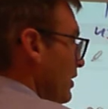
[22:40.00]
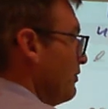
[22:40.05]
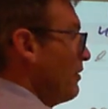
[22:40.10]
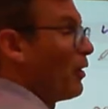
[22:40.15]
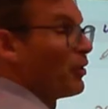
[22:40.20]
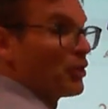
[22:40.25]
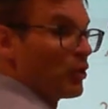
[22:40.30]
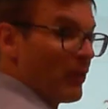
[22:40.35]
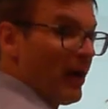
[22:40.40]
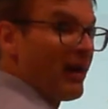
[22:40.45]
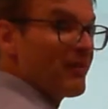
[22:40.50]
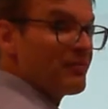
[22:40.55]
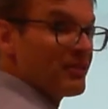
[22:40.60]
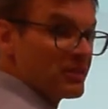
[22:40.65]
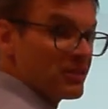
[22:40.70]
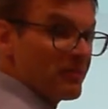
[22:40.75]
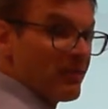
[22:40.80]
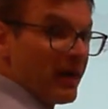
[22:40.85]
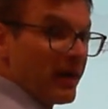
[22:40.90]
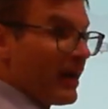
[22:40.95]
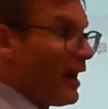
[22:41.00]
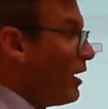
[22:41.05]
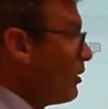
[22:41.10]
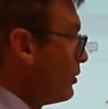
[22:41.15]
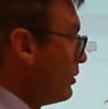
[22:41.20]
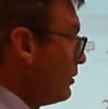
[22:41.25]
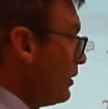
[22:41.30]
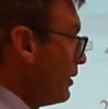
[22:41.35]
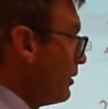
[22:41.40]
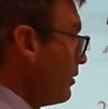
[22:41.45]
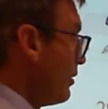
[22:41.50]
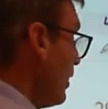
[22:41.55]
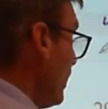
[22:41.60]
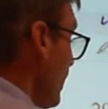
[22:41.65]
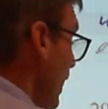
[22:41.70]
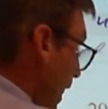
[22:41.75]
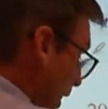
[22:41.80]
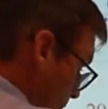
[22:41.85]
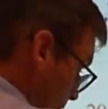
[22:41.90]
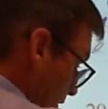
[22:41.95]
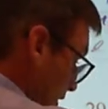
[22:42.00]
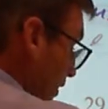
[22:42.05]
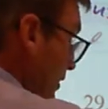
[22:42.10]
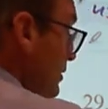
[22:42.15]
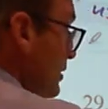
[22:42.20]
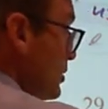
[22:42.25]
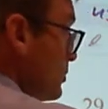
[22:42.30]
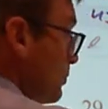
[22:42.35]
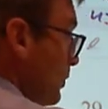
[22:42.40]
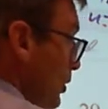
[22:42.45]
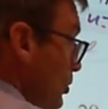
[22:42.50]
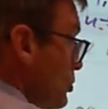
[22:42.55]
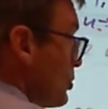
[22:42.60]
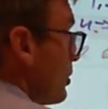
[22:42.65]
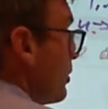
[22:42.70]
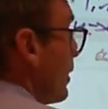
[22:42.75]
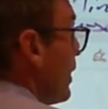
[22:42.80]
were to graph this in my calculator, I would get this picture.